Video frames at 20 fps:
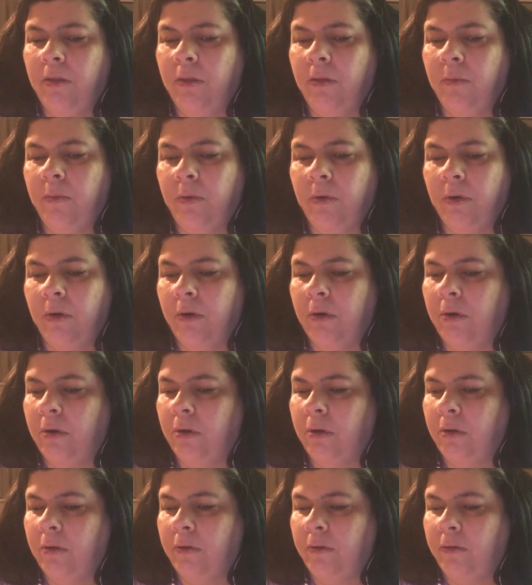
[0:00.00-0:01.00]
the
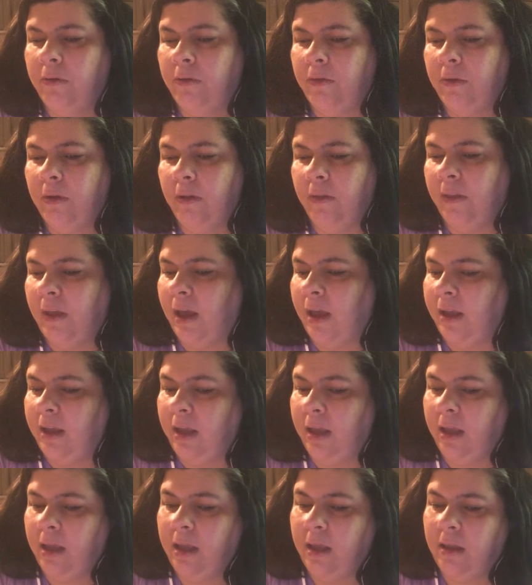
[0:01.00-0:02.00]
worlds thy
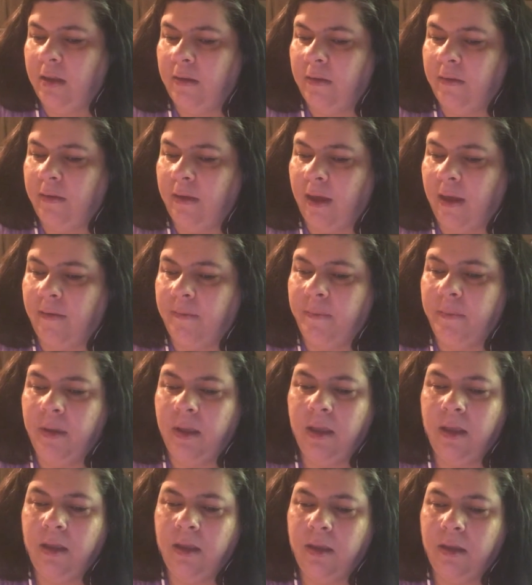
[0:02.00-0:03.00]
hands have
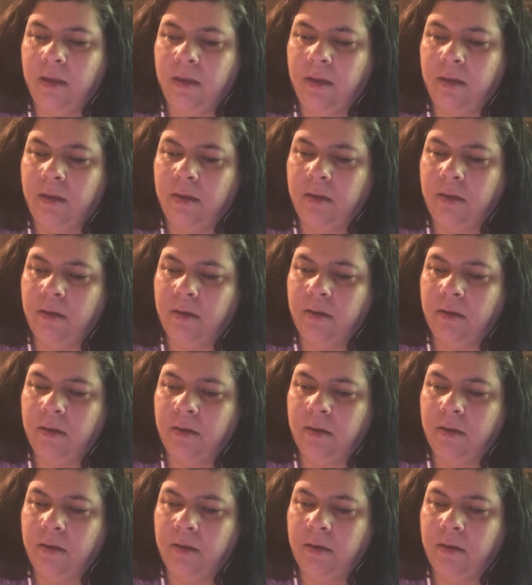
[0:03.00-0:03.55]
made.